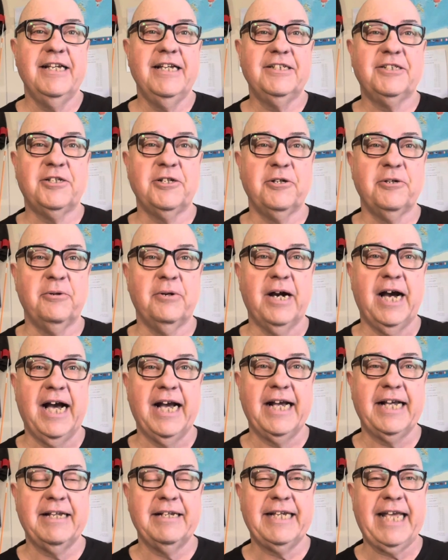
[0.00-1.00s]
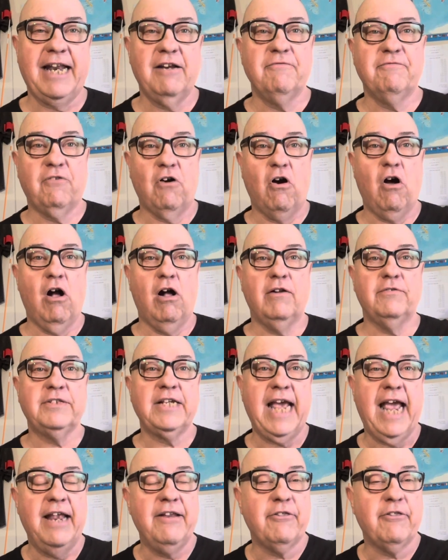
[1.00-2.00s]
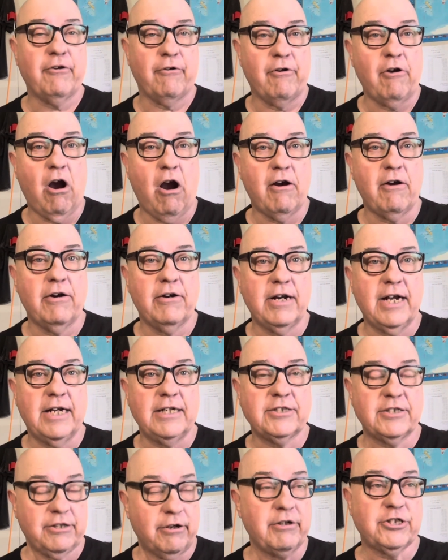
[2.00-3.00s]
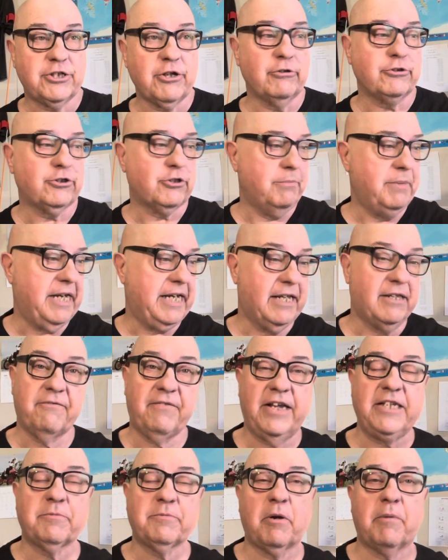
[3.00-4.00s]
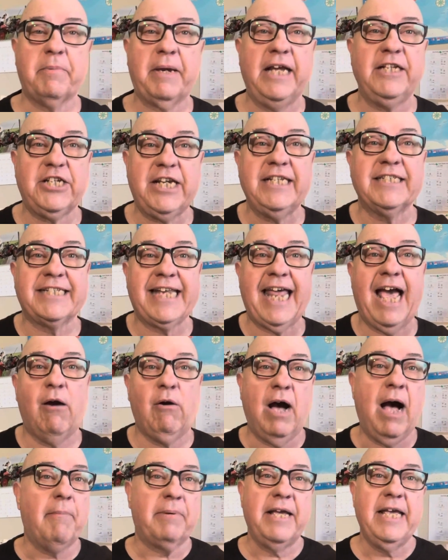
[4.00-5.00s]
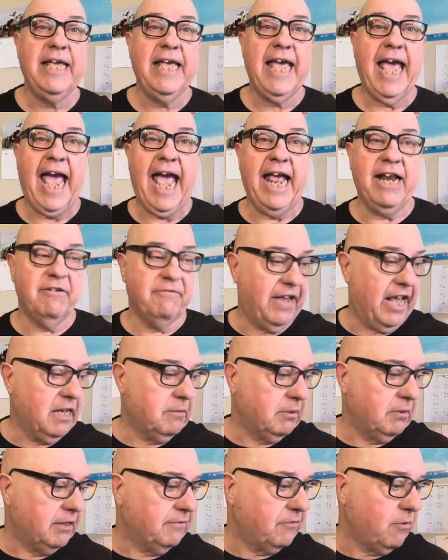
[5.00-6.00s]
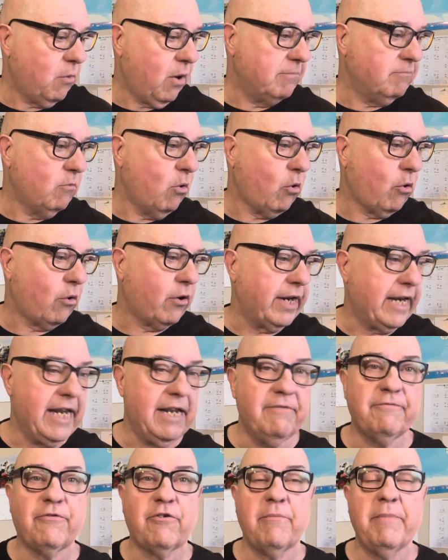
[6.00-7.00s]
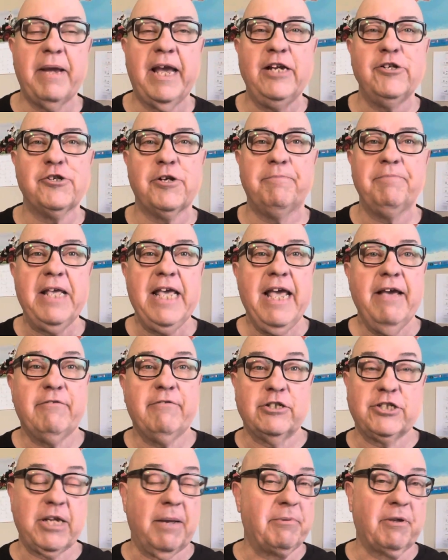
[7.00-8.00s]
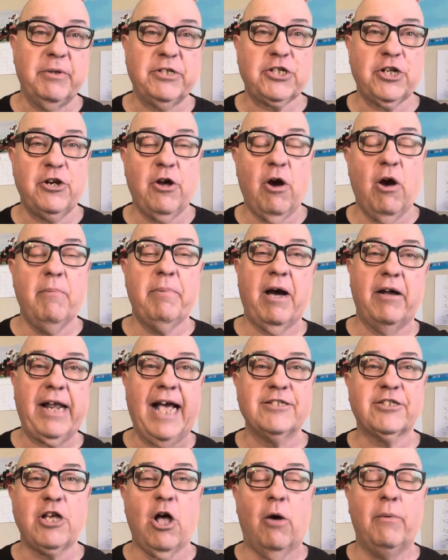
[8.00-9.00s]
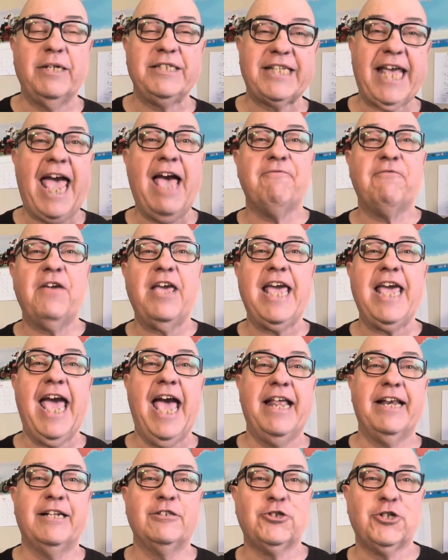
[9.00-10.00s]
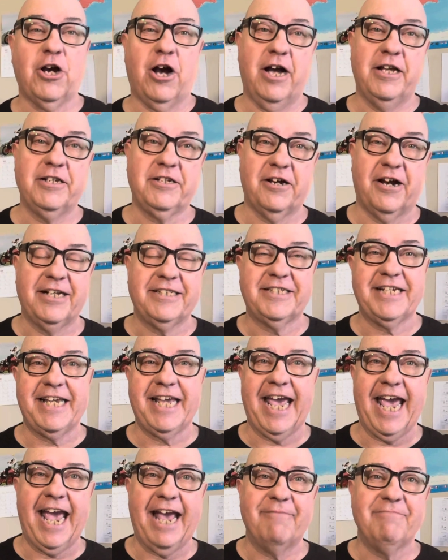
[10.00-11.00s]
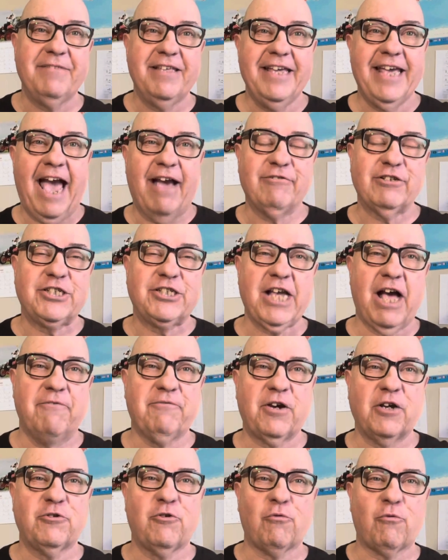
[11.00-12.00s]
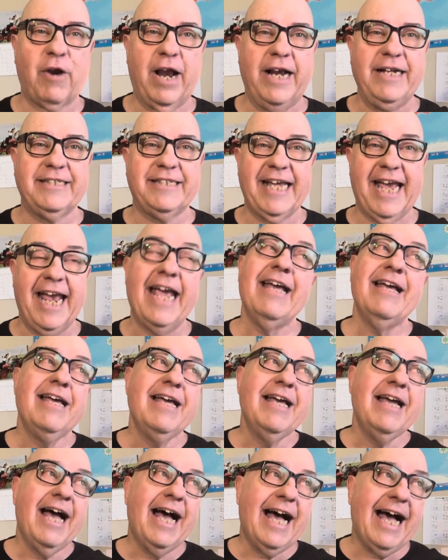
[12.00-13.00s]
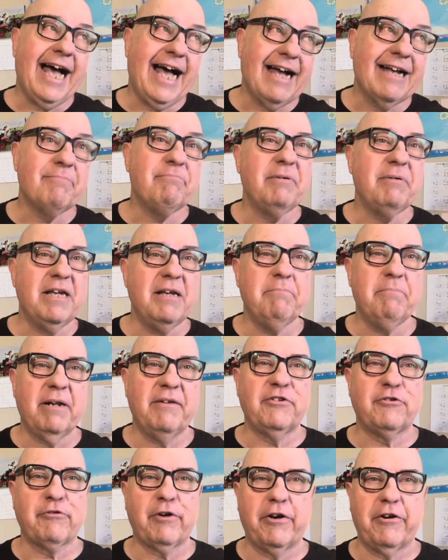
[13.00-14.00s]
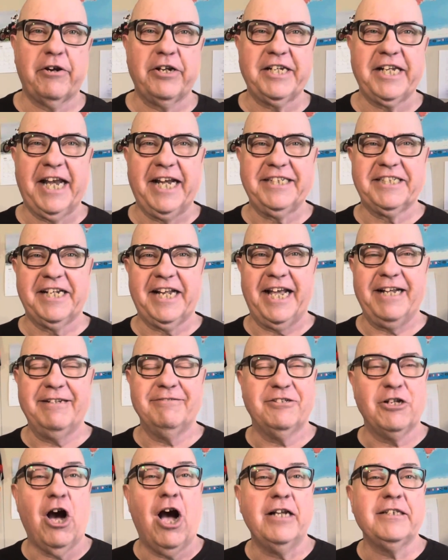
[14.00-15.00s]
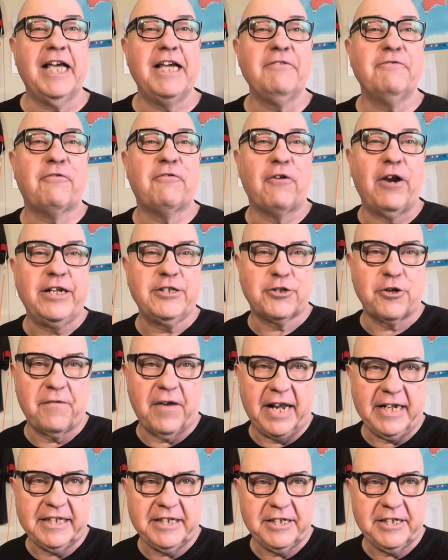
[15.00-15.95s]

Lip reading: to get involved, and there's social media. The Facebook page is now up and available if you want more information. If there's something we should know about, as always, FVN@shaw.ca. Have yourself a great day. It'd be a bit of a dreary day today. Don Lane, Fraser Valley